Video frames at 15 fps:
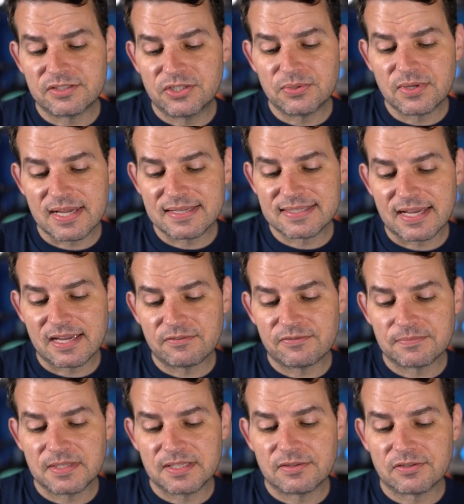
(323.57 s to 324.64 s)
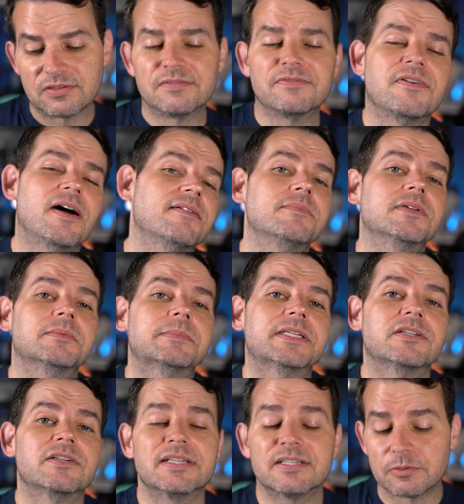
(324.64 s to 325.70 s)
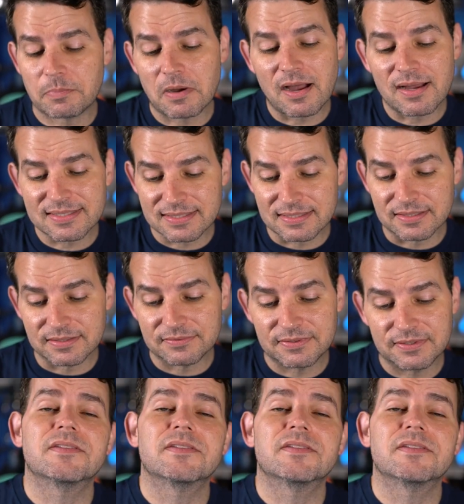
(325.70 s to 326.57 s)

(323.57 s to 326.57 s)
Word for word: 2K scan from the 35mm interpositive.